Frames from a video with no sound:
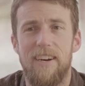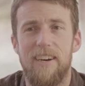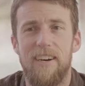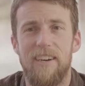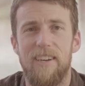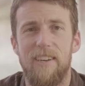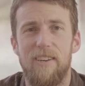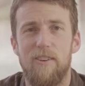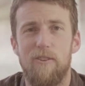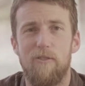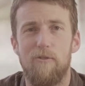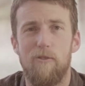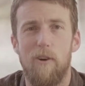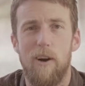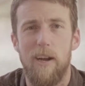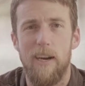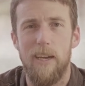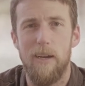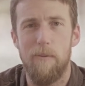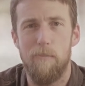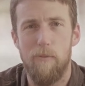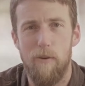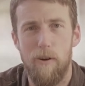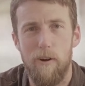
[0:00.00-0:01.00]
you're
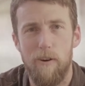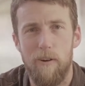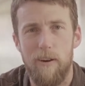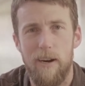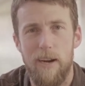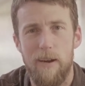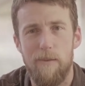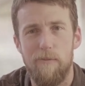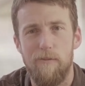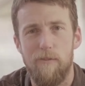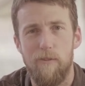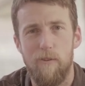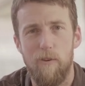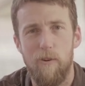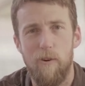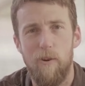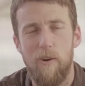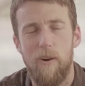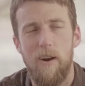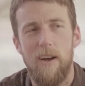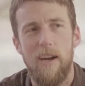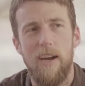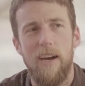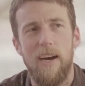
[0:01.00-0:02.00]
writing a program
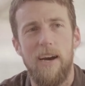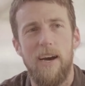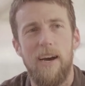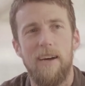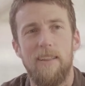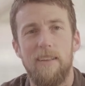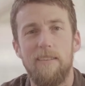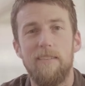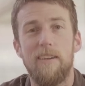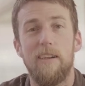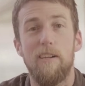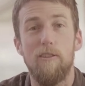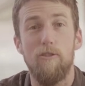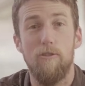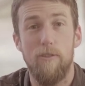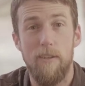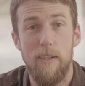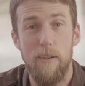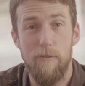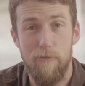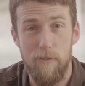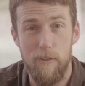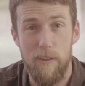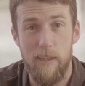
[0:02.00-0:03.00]
for, that's going to look
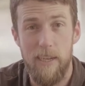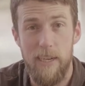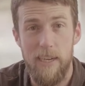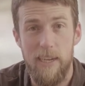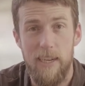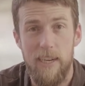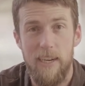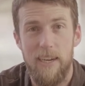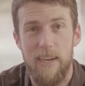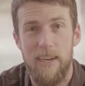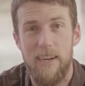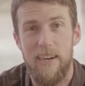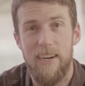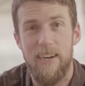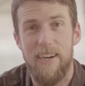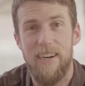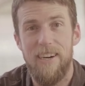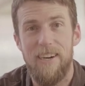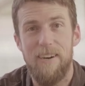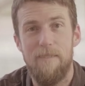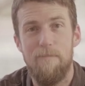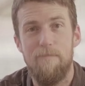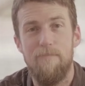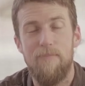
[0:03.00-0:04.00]
differently.
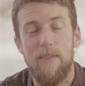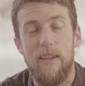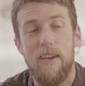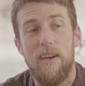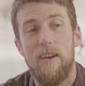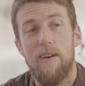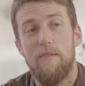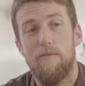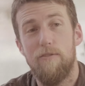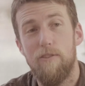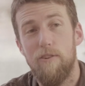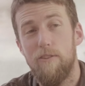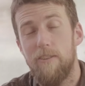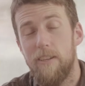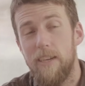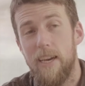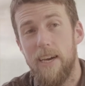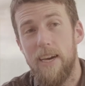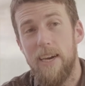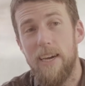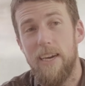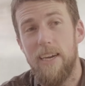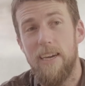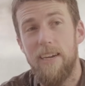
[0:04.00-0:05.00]
For
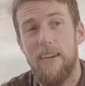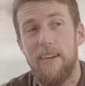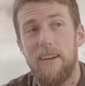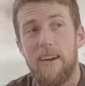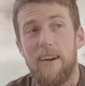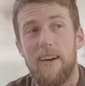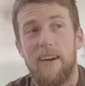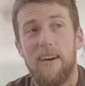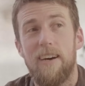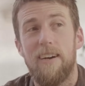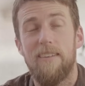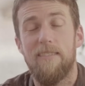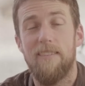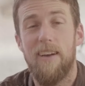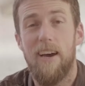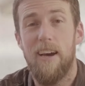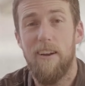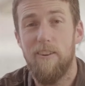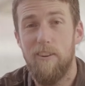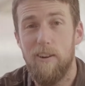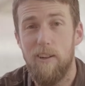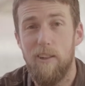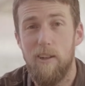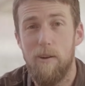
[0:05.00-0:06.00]
UTA, it's
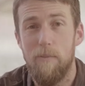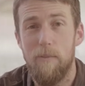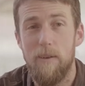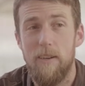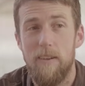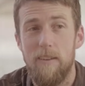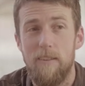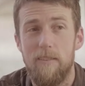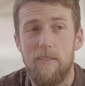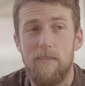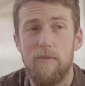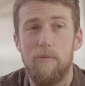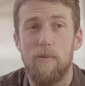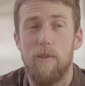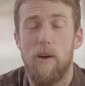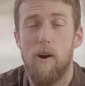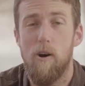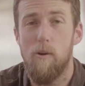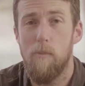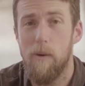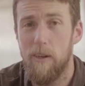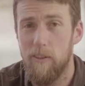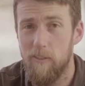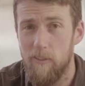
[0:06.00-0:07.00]
100 kilometers with a
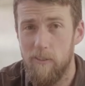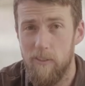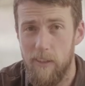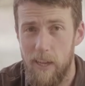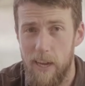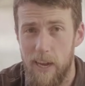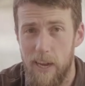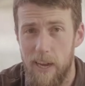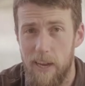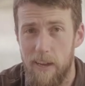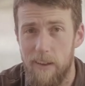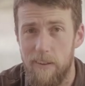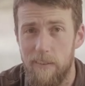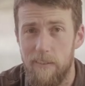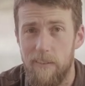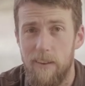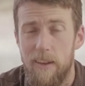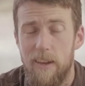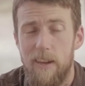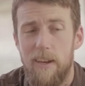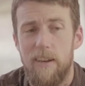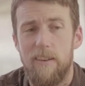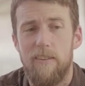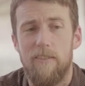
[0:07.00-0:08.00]
whole bunch of stairs.
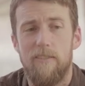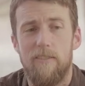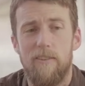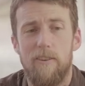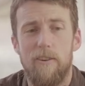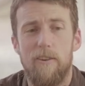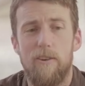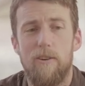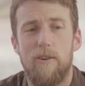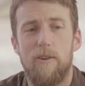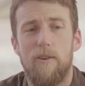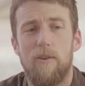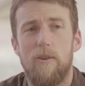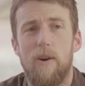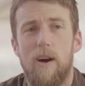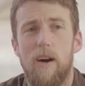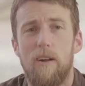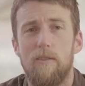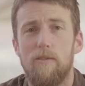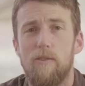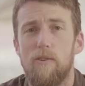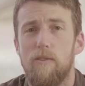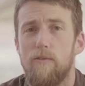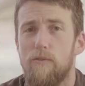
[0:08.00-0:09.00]
So
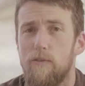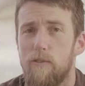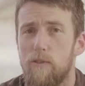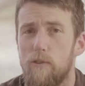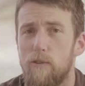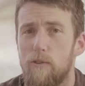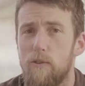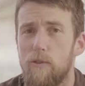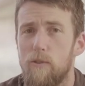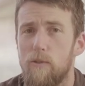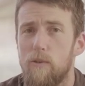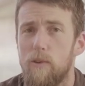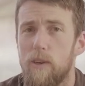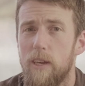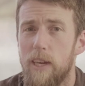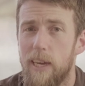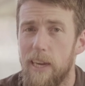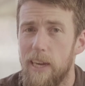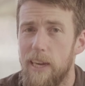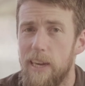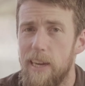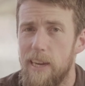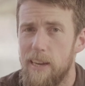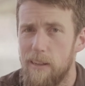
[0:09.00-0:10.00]
I'll do a few
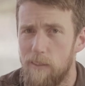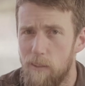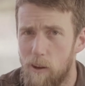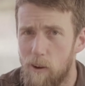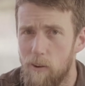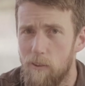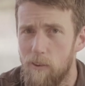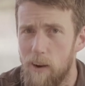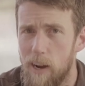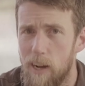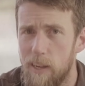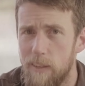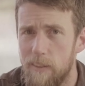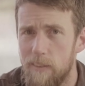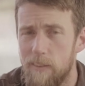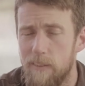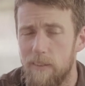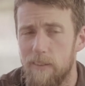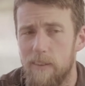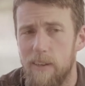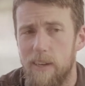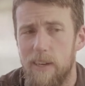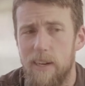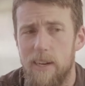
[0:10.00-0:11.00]
key long
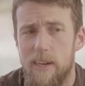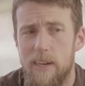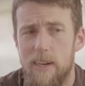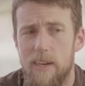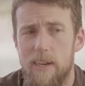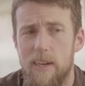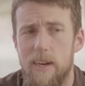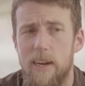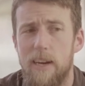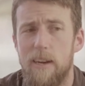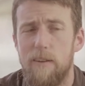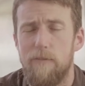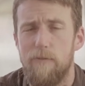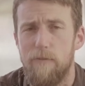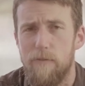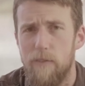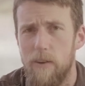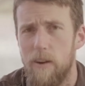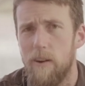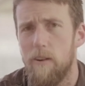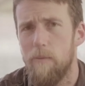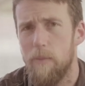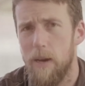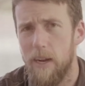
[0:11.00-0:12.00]
runs and a
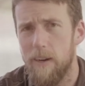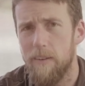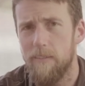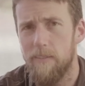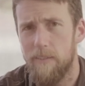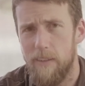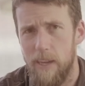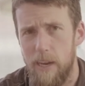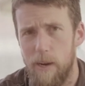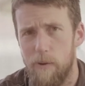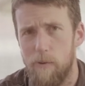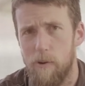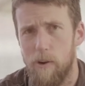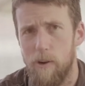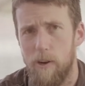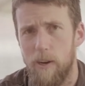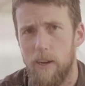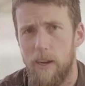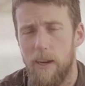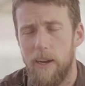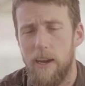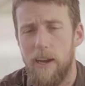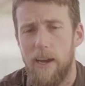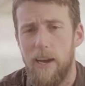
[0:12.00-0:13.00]
fair amount of stair
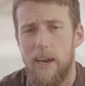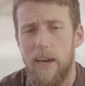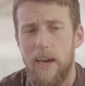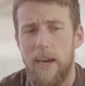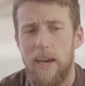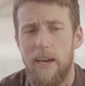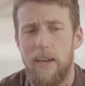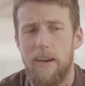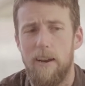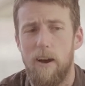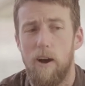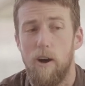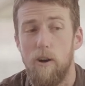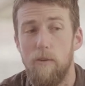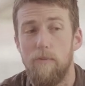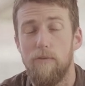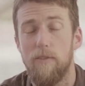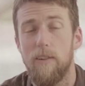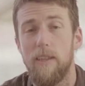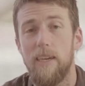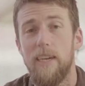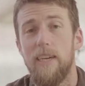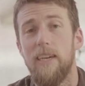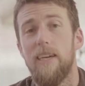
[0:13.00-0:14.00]
work. And
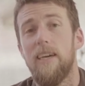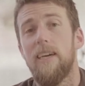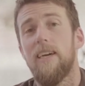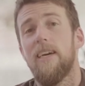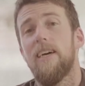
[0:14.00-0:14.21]
hopefully